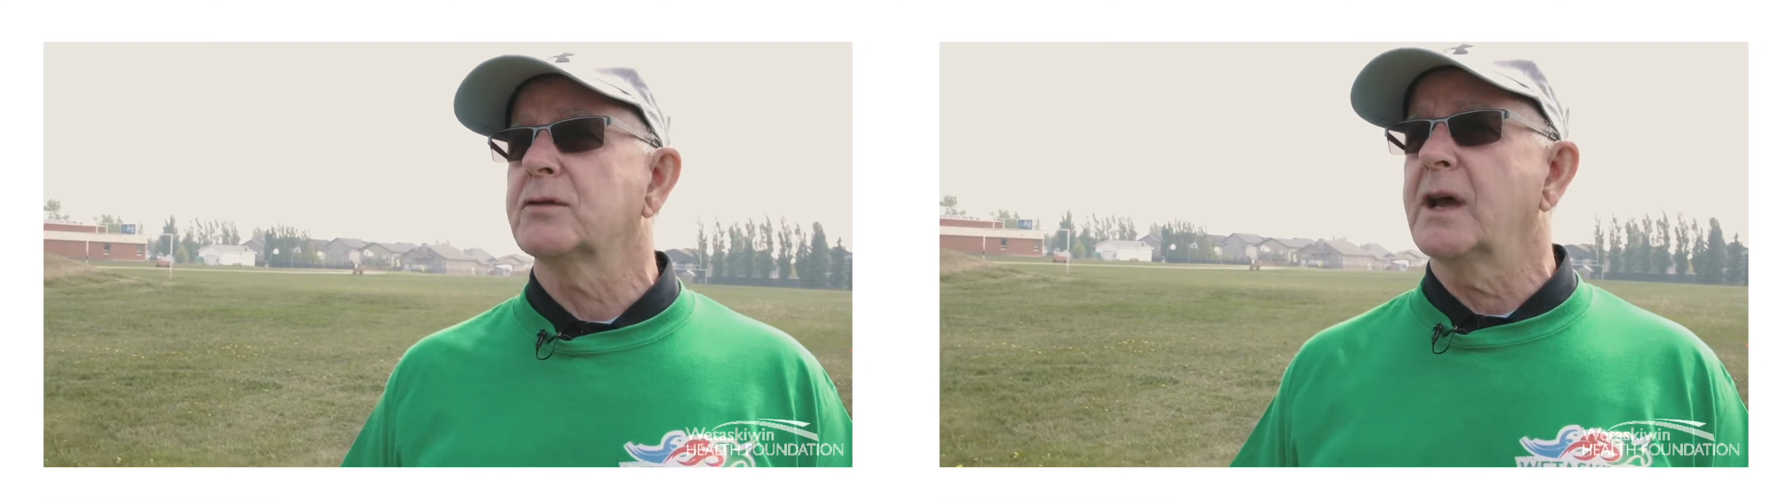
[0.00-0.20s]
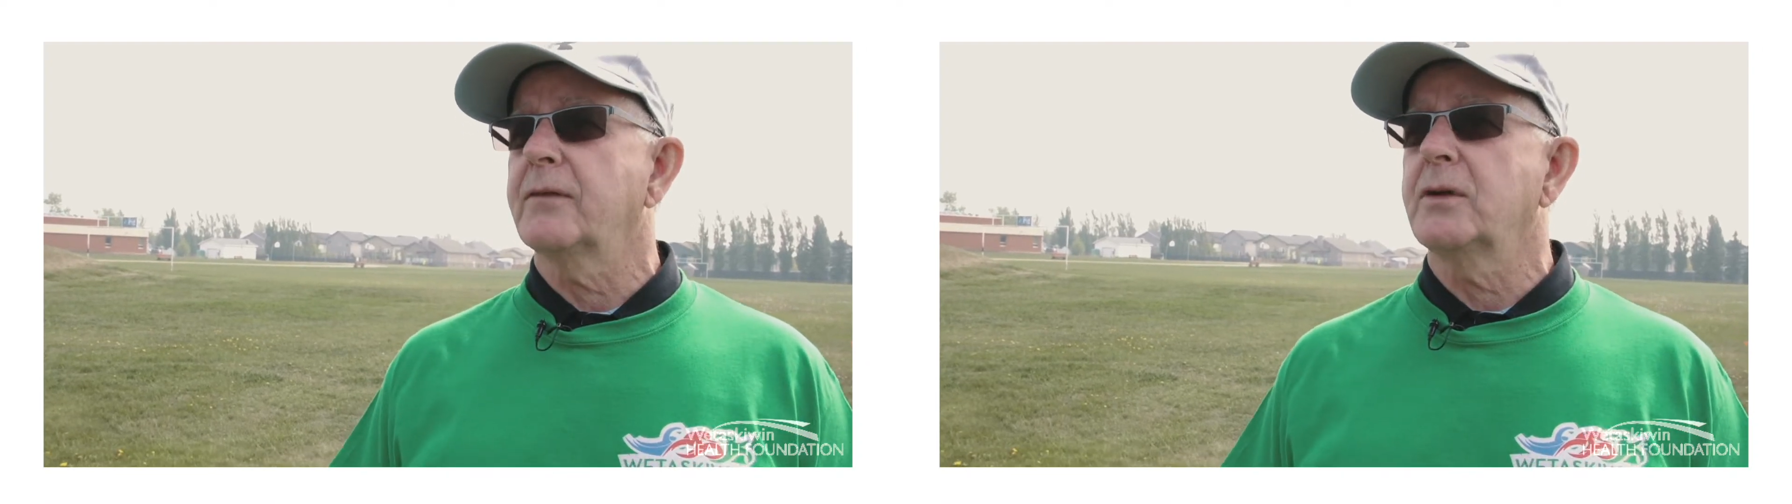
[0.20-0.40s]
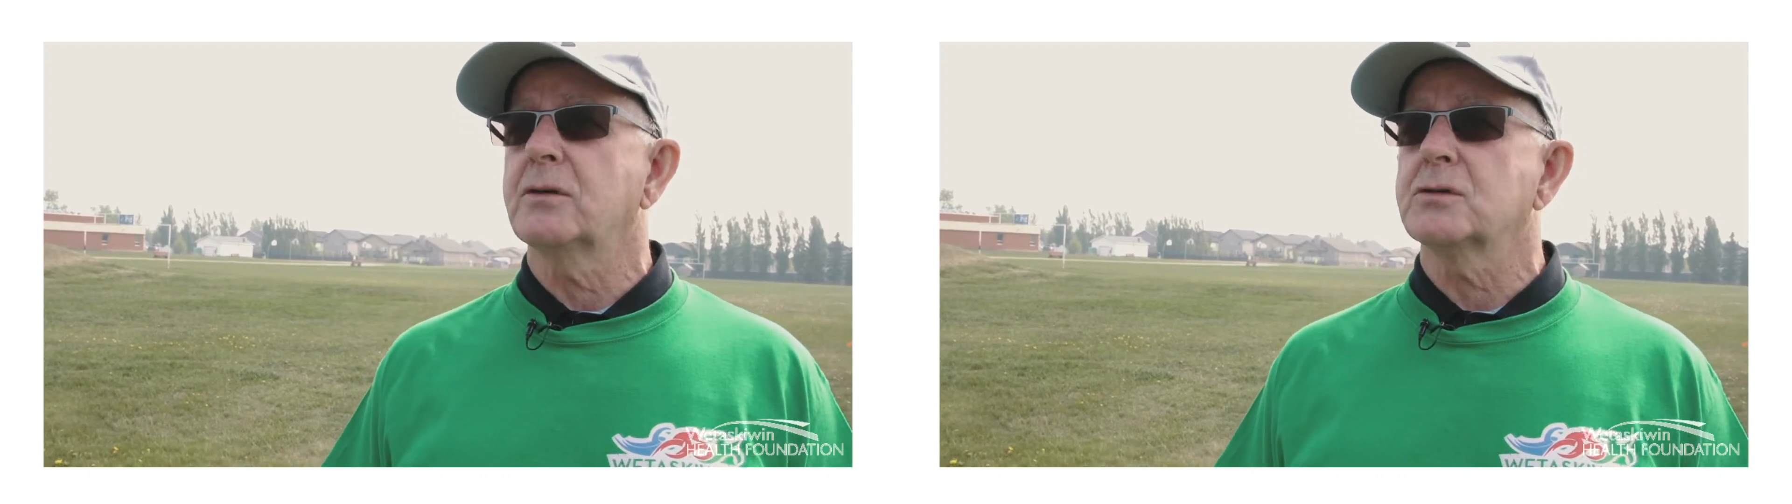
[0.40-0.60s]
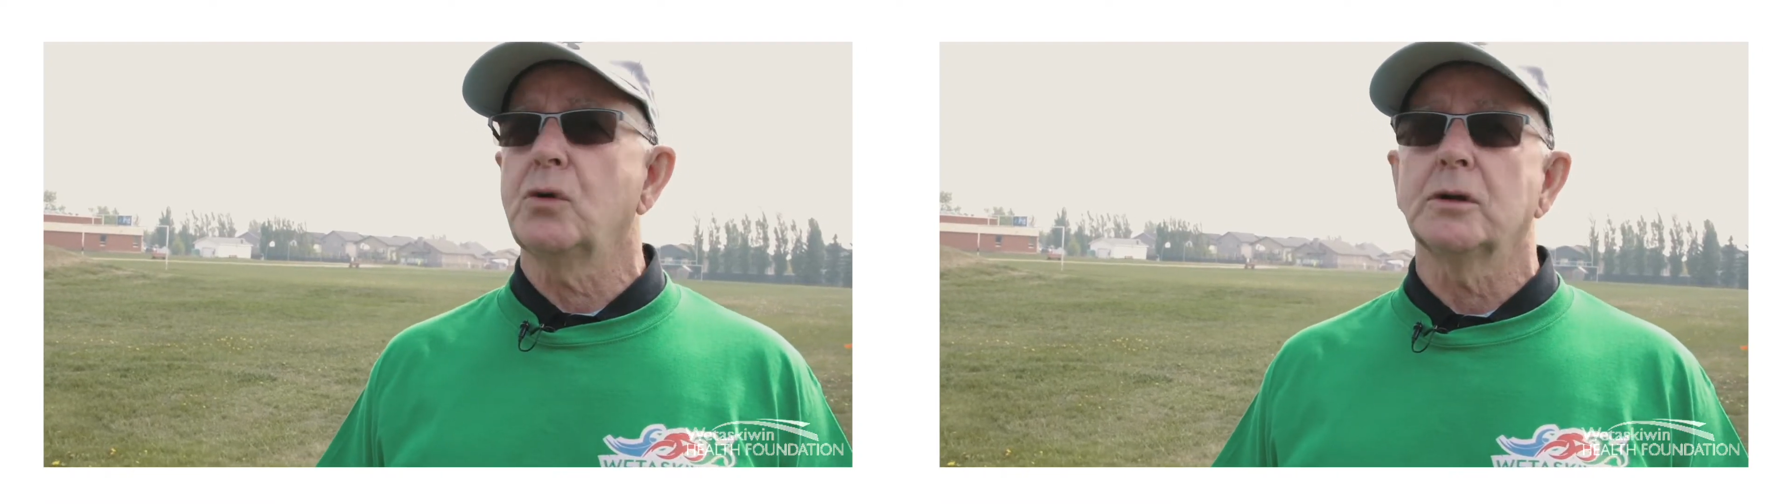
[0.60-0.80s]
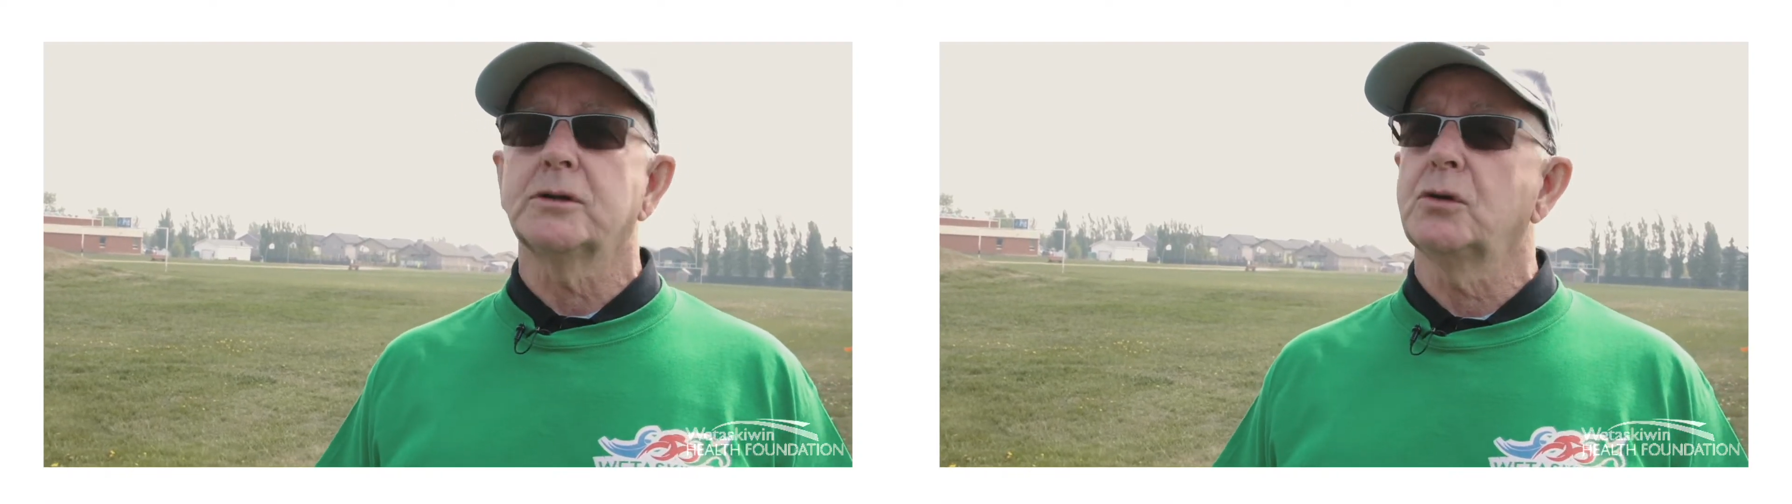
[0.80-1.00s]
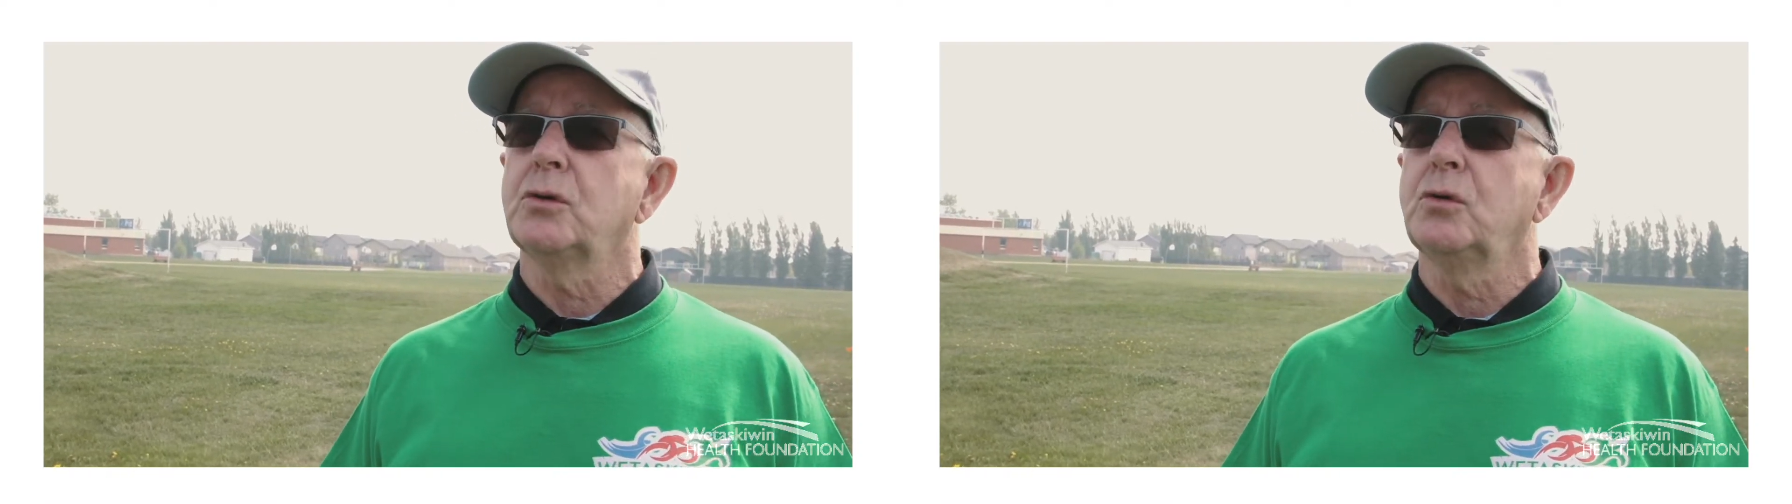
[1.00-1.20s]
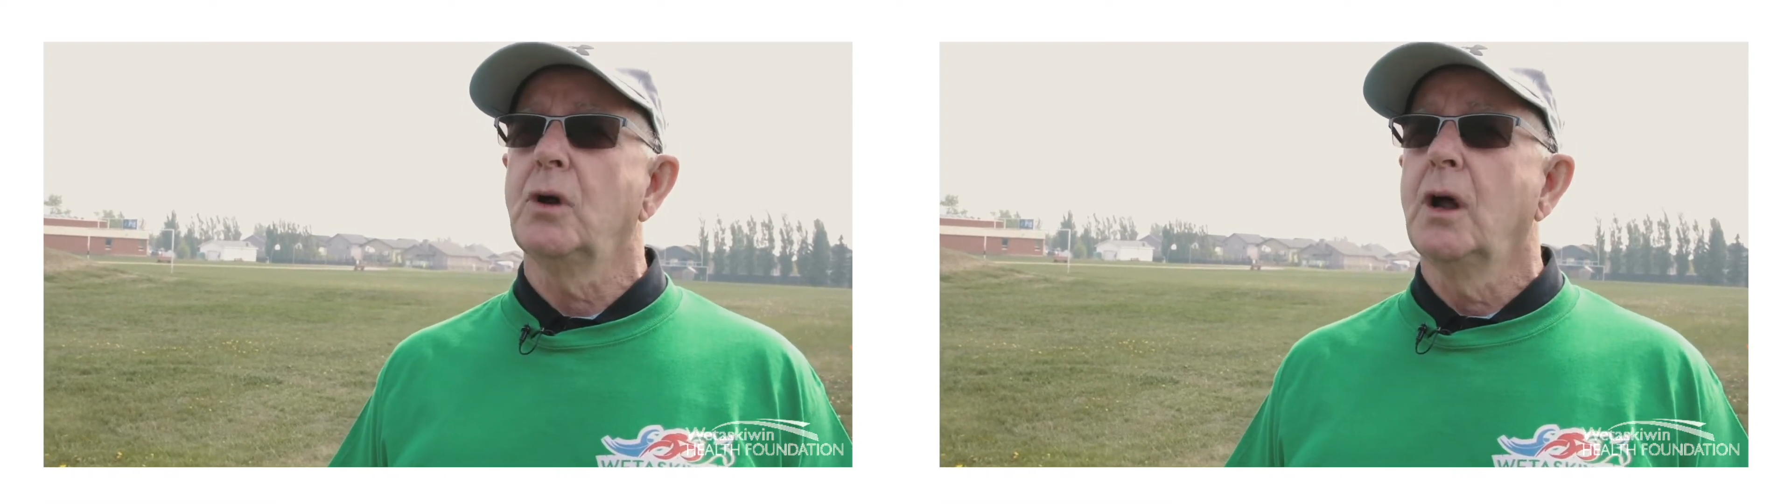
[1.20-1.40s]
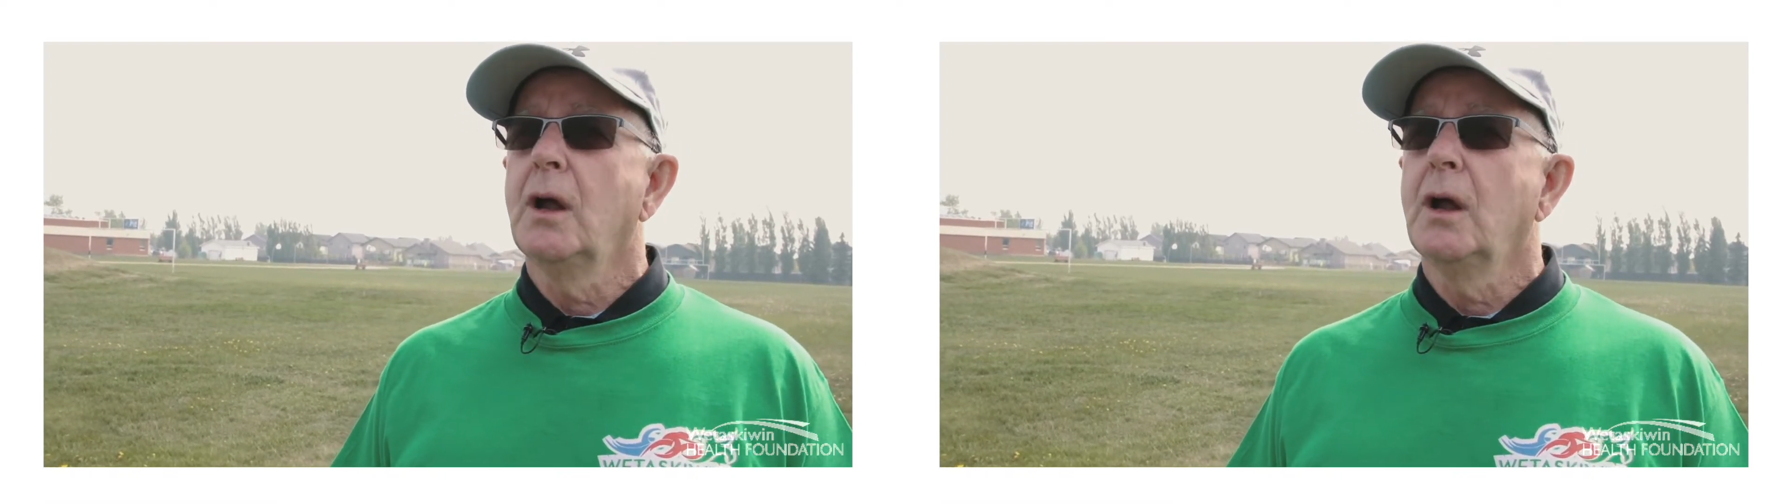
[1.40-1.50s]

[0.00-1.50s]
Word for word: seven years old to